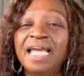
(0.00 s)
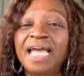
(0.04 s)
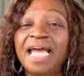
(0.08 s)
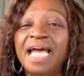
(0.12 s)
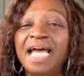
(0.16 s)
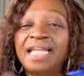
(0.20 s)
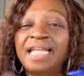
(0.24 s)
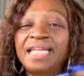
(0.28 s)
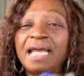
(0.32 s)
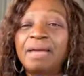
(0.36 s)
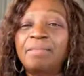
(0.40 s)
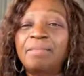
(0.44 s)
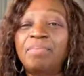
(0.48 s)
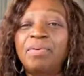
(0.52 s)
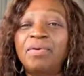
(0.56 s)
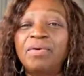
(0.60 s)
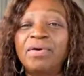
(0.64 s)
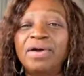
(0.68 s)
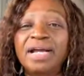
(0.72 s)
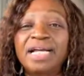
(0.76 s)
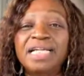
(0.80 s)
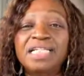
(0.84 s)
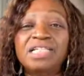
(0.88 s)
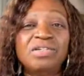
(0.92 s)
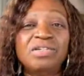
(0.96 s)
At that
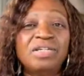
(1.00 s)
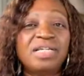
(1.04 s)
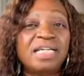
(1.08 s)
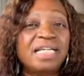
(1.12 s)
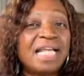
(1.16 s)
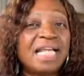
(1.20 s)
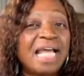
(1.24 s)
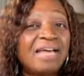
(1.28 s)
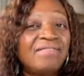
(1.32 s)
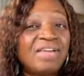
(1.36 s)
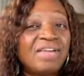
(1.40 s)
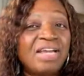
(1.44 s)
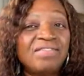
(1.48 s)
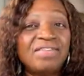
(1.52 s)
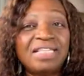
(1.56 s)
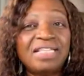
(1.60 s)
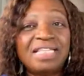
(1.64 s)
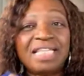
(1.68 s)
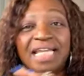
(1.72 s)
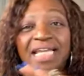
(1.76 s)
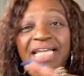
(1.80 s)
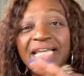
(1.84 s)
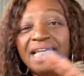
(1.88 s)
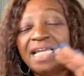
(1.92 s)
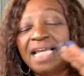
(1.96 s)
point, you can have
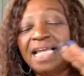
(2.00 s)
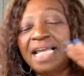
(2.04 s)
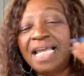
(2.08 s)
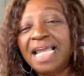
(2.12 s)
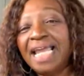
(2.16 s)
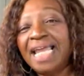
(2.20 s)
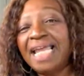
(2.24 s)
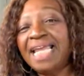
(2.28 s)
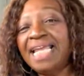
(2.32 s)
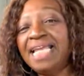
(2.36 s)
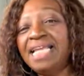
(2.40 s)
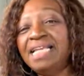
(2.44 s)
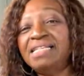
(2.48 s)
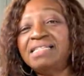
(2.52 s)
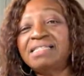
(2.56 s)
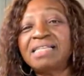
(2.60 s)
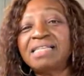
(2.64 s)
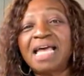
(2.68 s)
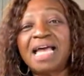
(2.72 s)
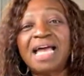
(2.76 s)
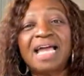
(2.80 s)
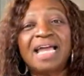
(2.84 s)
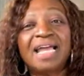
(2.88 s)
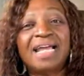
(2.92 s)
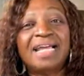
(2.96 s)
everything
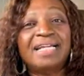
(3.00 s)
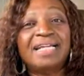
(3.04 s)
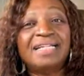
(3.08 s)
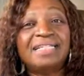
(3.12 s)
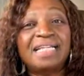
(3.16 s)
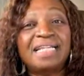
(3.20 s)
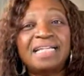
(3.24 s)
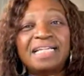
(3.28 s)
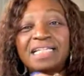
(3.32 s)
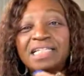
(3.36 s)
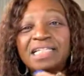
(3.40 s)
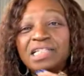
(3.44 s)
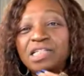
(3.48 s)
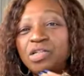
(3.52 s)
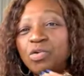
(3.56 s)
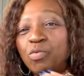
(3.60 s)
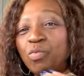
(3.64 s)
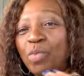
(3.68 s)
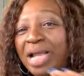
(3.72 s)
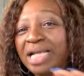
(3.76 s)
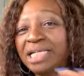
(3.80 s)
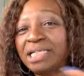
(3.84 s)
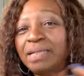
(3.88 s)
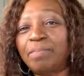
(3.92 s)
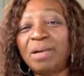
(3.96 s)
e-signed,
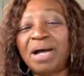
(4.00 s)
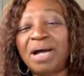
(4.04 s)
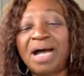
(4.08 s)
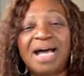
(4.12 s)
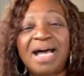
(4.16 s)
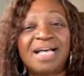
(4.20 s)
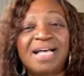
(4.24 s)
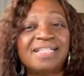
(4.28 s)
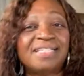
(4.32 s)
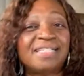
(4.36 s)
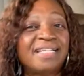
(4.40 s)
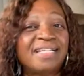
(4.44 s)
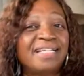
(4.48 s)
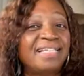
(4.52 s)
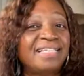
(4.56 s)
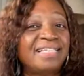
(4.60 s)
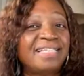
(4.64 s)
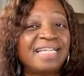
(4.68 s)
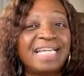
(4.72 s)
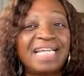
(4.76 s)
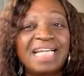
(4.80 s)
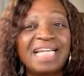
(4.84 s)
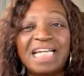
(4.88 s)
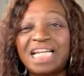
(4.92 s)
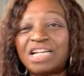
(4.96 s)
direct deposit,
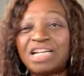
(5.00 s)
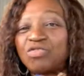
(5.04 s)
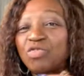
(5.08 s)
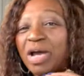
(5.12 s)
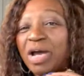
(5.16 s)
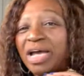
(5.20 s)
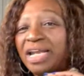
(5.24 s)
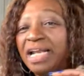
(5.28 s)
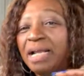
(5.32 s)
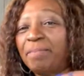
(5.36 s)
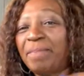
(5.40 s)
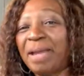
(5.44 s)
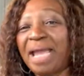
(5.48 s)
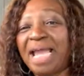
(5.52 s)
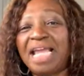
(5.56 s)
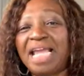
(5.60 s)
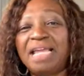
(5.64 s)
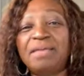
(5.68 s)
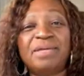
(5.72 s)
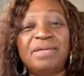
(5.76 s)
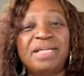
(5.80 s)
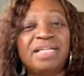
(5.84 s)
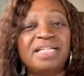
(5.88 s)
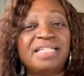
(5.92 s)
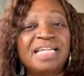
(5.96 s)
electronic
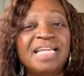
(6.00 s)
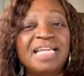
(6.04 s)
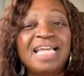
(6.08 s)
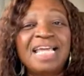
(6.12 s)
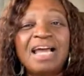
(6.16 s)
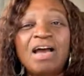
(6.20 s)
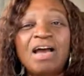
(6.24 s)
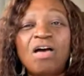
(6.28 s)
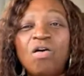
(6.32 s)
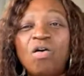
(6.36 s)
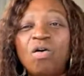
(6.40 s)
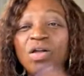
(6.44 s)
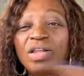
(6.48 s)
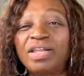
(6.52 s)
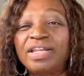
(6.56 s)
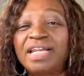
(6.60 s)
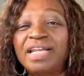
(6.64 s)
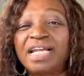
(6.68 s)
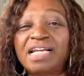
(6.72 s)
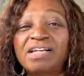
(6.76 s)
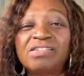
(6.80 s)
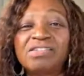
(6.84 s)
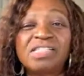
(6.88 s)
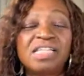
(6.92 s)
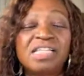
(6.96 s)
payment, all of
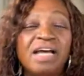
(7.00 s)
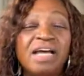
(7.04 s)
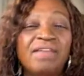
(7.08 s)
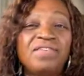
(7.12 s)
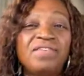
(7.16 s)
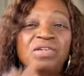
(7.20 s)
that good stuff.